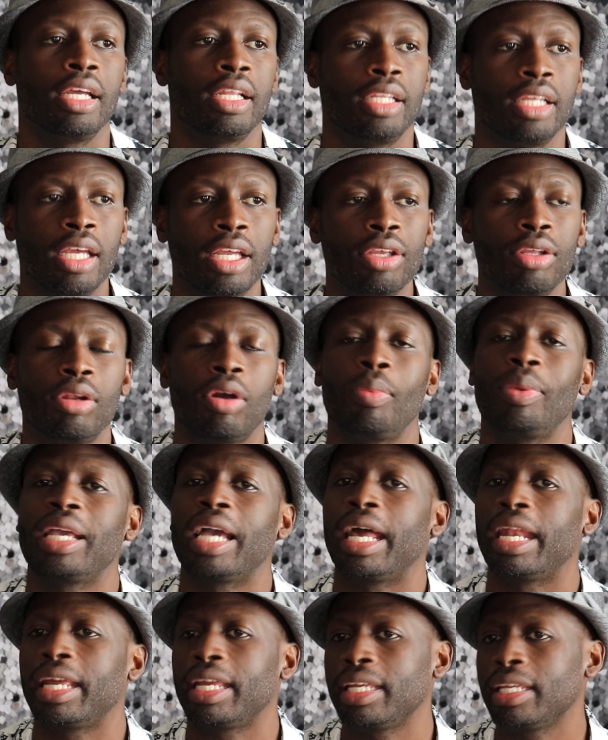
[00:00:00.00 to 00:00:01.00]
Then you know we
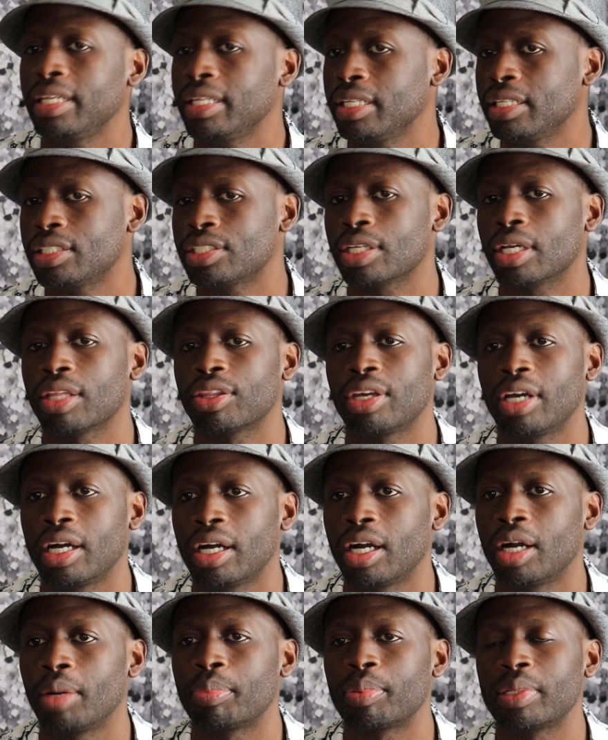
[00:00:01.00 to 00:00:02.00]
gotta heat each other
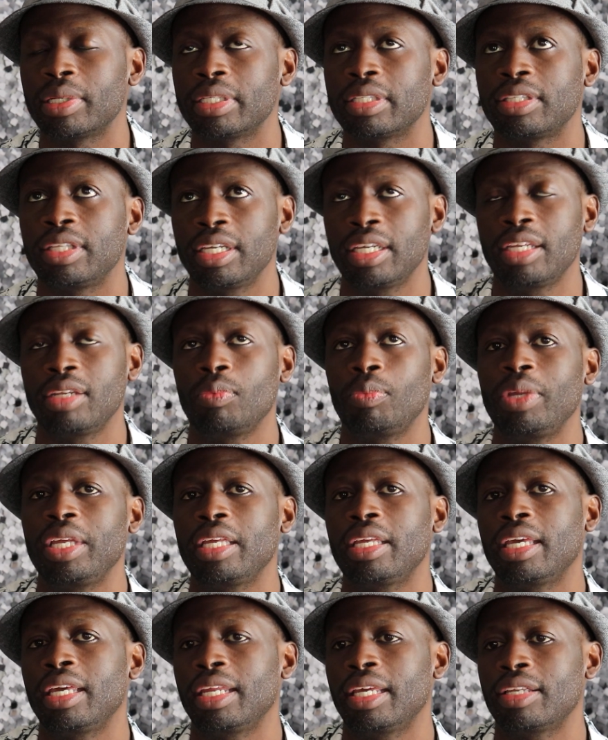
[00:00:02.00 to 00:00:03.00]
up. Then we
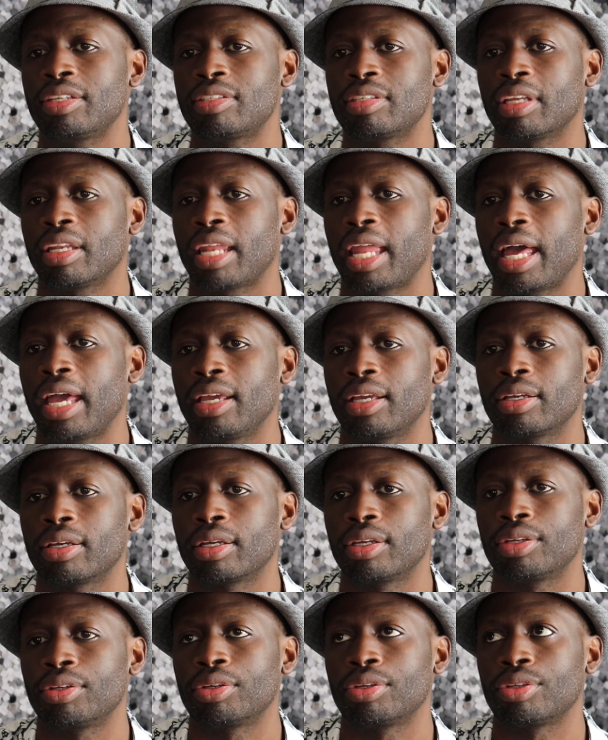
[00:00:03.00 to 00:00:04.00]
get into
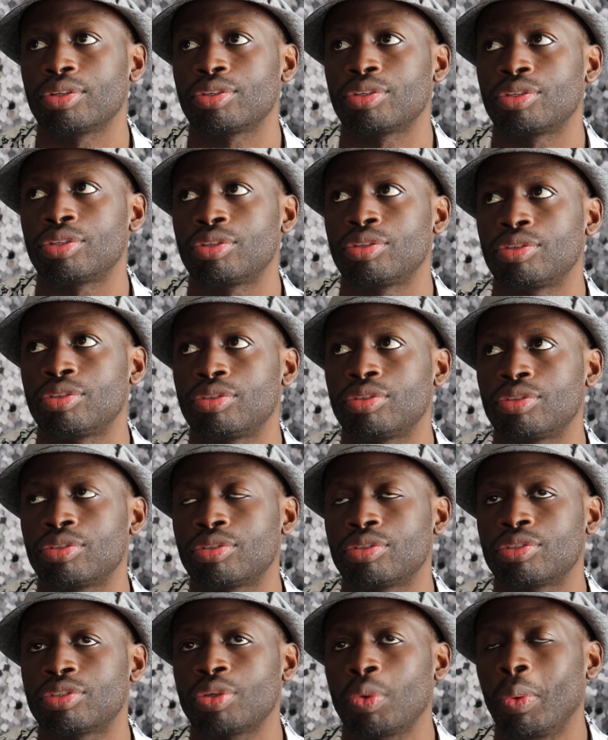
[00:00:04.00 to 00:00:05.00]
like
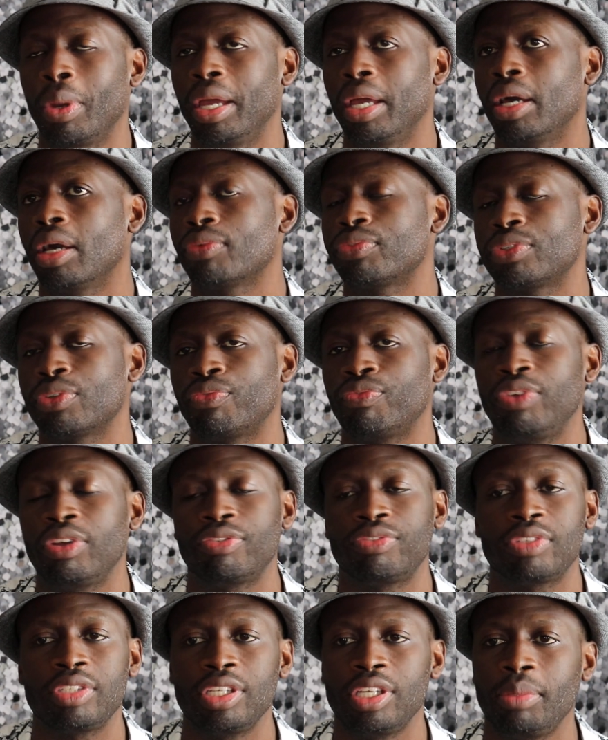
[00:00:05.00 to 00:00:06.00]
12 to
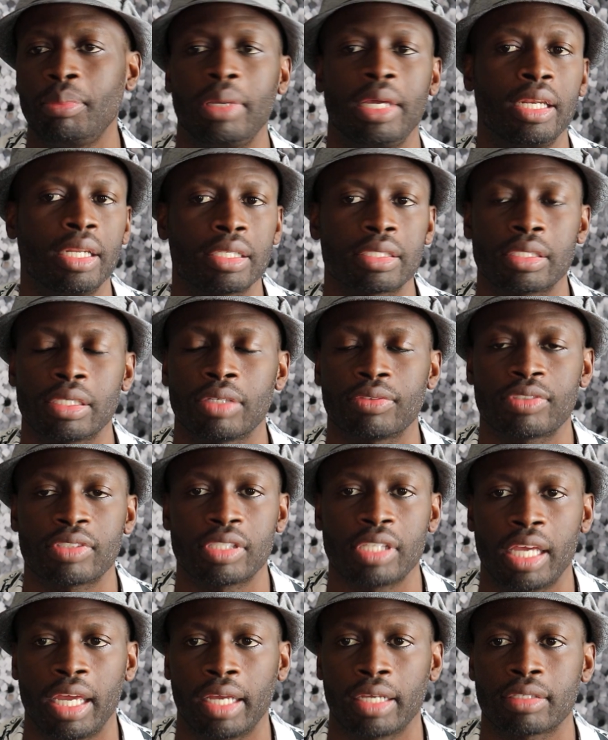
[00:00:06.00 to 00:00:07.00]
15 minutes of
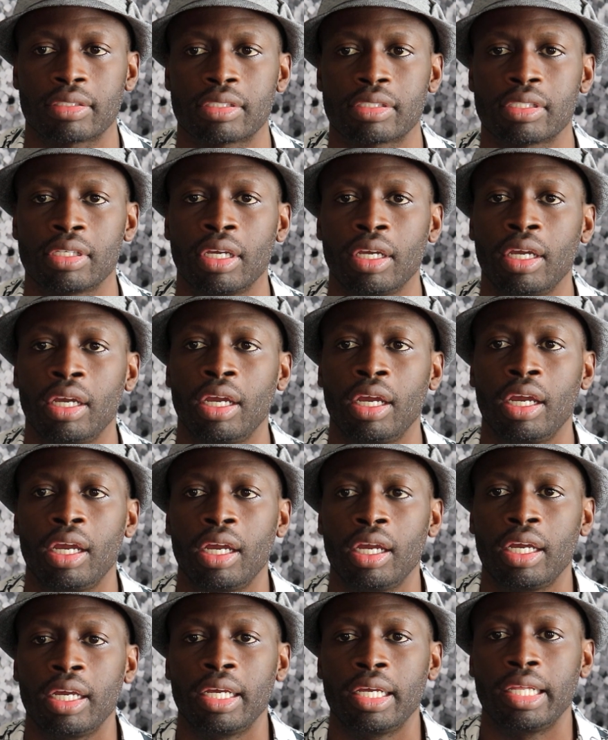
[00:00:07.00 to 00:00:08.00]
sex
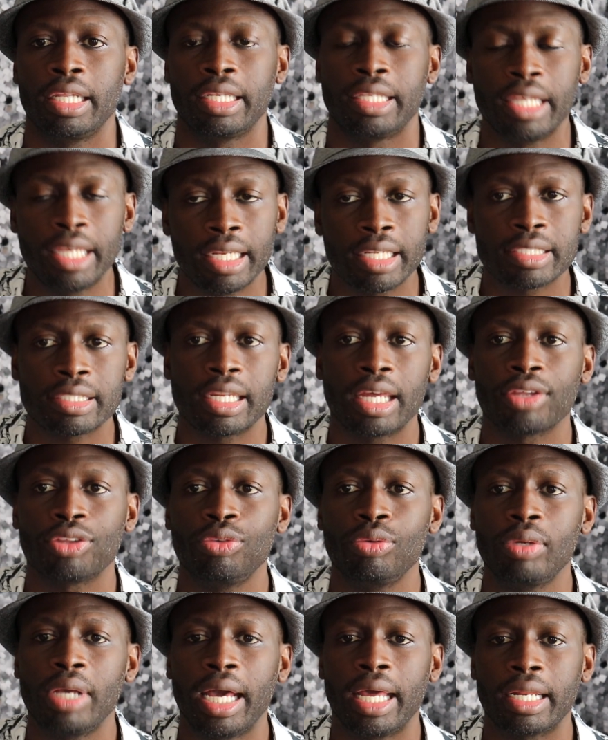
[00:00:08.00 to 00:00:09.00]
then it's like
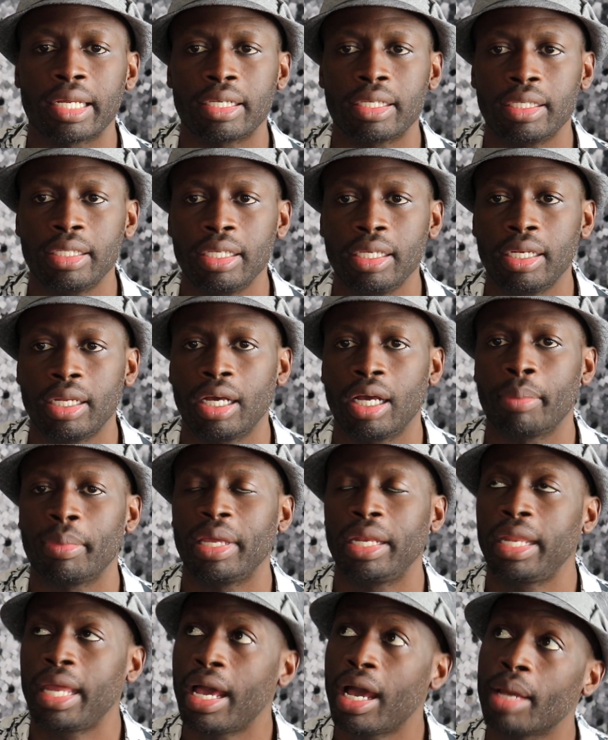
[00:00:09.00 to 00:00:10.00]
you gotta clean up
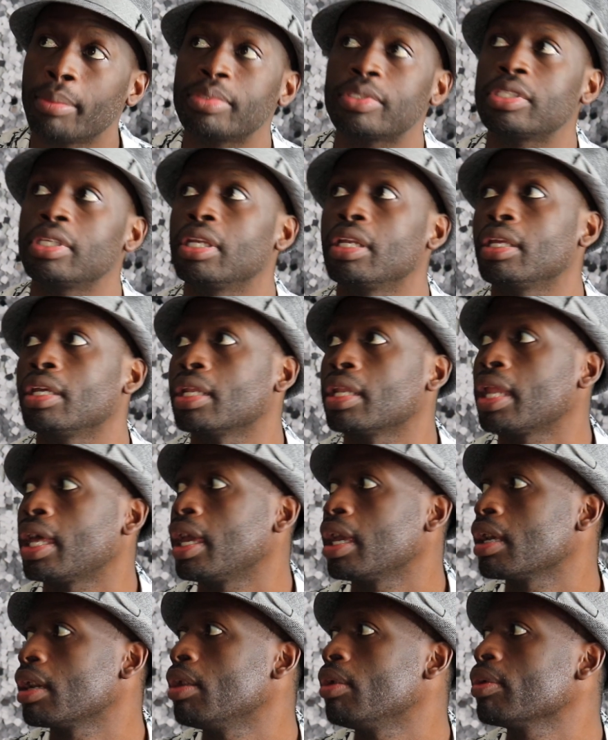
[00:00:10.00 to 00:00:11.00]
and now i'm sitting here
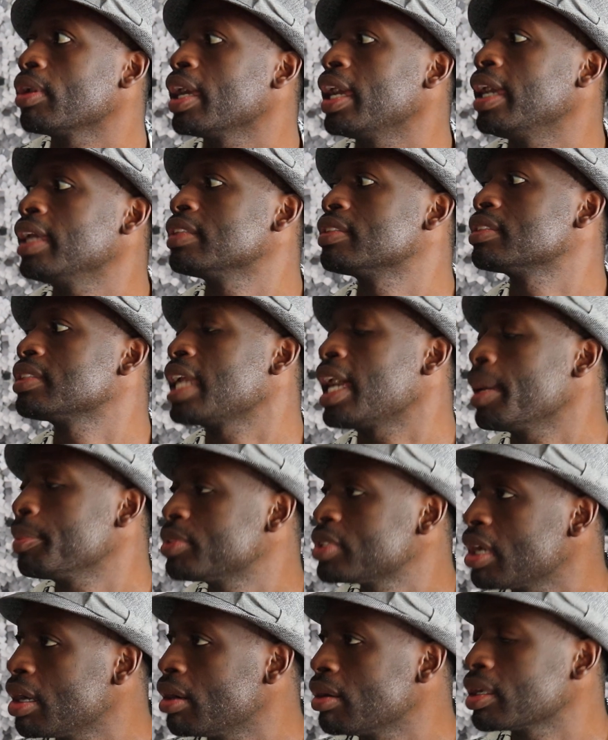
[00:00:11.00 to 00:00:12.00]
like okay
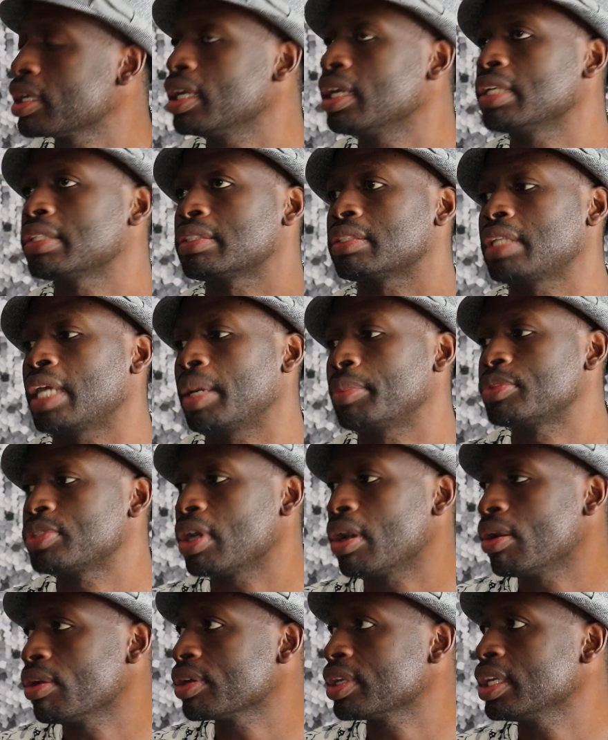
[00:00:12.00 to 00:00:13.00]
stop talking stop
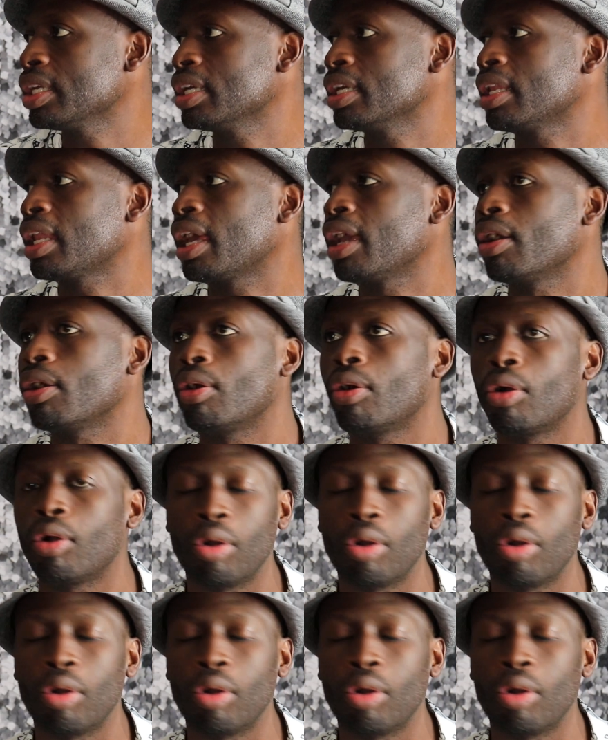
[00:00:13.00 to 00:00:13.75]
talking like